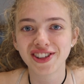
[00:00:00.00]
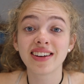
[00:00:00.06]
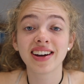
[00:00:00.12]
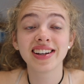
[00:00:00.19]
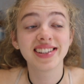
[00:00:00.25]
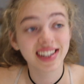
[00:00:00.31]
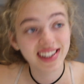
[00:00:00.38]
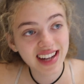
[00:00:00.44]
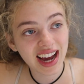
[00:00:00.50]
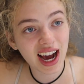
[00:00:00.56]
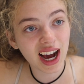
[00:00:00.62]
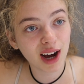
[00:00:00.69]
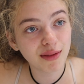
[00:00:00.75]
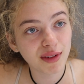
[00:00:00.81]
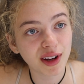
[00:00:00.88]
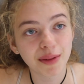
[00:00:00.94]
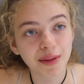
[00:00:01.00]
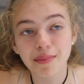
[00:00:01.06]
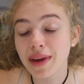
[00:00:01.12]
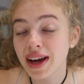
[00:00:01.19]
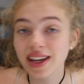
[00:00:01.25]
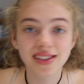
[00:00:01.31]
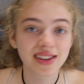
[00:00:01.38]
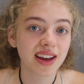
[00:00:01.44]
I did have an
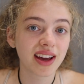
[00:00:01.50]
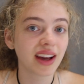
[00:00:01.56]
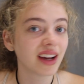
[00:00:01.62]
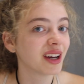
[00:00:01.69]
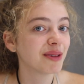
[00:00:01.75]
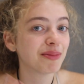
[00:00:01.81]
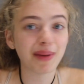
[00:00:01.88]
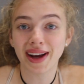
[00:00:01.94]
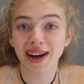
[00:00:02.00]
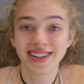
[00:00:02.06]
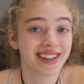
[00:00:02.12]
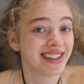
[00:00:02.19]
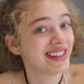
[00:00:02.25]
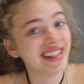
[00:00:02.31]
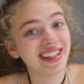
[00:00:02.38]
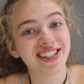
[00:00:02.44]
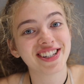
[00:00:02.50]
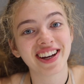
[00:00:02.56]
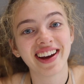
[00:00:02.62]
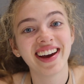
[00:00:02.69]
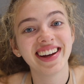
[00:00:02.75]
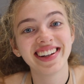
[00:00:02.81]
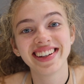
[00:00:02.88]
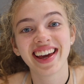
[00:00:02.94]
amazing better teacher
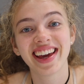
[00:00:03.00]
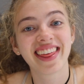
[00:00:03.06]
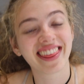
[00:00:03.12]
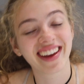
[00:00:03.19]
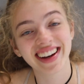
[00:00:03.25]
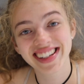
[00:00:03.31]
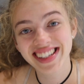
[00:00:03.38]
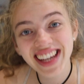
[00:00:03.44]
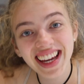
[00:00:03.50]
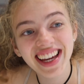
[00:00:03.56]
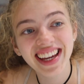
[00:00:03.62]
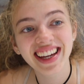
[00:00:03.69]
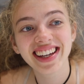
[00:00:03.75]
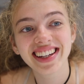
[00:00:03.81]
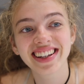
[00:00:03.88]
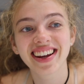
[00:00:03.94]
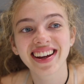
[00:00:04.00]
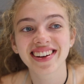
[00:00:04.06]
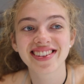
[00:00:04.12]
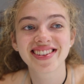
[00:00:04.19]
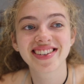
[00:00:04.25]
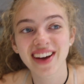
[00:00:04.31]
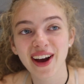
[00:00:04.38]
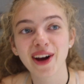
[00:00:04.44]
in year 13,
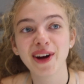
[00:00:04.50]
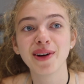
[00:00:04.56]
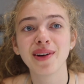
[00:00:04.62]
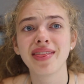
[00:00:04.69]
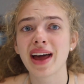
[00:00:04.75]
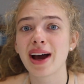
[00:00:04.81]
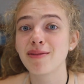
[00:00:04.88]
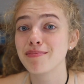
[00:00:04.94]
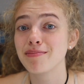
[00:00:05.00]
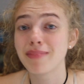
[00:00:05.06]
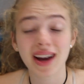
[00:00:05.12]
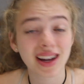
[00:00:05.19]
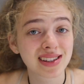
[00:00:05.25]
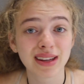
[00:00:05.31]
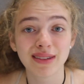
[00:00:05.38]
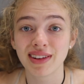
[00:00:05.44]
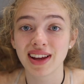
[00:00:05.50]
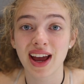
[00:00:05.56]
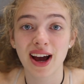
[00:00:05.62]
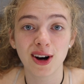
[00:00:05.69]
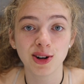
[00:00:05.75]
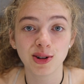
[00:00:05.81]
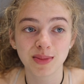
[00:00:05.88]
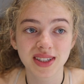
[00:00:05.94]
so that massively
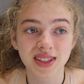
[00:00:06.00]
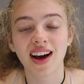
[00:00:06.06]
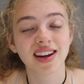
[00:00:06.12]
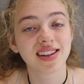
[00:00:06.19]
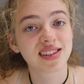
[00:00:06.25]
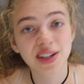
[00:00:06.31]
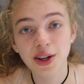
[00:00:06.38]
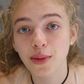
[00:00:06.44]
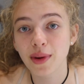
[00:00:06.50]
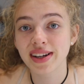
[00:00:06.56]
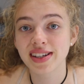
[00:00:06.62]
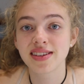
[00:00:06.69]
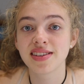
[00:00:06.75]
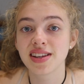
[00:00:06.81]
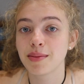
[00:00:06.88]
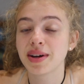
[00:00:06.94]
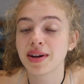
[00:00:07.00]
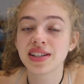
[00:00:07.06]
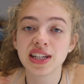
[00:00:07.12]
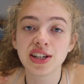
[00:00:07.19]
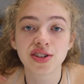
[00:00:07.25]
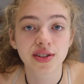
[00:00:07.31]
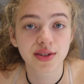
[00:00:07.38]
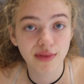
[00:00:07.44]
helped. I still went to see my
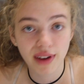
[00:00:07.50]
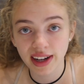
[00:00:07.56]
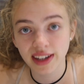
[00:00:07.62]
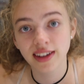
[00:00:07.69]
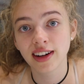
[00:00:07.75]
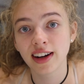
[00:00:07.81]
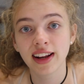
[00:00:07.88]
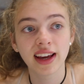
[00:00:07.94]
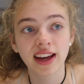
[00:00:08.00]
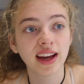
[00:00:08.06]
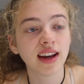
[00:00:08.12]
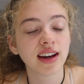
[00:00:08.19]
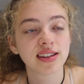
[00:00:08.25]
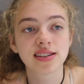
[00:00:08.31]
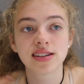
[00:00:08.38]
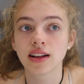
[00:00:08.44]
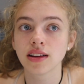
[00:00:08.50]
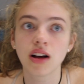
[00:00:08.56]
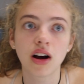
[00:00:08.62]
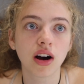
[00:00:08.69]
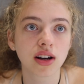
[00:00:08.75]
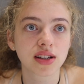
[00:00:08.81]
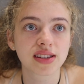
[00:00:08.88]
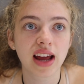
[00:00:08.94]
teachers regularly. I still
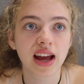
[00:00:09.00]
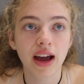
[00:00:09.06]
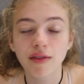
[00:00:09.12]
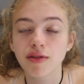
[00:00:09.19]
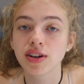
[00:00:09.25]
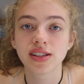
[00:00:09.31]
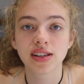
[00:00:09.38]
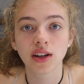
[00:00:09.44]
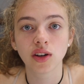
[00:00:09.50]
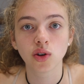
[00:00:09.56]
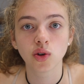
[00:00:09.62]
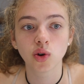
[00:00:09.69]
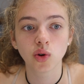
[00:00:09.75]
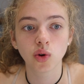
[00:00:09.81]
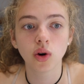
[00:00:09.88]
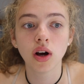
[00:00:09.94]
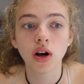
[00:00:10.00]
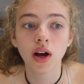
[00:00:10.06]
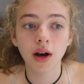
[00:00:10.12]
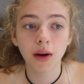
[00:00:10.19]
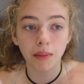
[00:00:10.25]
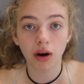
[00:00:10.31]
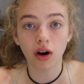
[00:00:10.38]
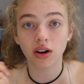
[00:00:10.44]
asked every single
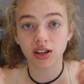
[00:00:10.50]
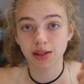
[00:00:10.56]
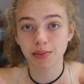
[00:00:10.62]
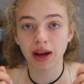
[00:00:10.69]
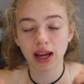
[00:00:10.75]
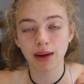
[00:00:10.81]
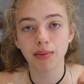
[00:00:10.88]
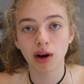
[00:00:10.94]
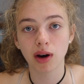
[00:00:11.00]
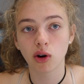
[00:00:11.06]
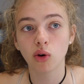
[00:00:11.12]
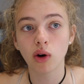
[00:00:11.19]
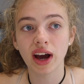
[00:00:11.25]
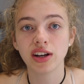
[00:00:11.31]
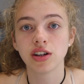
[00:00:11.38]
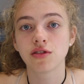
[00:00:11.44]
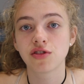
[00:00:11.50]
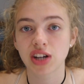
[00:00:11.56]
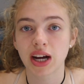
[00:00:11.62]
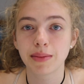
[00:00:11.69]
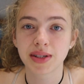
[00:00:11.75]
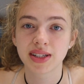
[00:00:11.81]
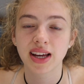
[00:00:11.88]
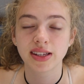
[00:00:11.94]
past paper or end of
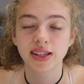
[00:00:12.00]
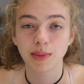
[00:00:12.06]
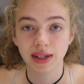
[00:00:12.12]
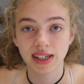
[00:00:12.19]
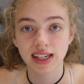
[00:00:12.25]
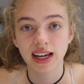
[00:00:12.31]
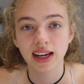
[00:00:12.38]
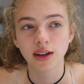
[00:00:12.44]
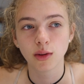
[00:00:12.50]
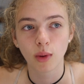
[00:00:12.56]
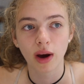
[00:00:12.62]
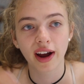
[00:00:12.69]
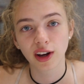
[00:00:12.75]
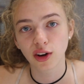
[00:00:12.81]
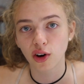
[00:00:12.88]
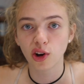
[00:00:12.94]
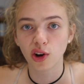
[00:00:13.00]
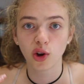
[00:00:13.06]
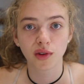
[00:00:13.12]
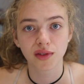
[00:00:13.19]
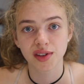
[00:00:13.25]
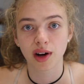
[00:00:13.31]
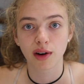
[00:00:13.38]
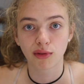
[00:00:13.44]
chapter test we did where I got a lot of
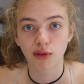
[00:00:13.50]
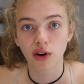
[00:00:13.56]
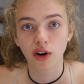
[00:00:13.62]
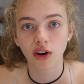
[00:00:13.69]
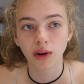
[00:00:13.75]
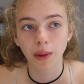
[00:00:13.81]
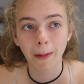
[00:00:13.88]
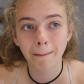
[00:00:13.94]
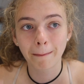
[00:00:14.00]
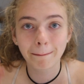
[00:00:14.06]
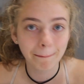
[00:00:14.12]
stuff wrong.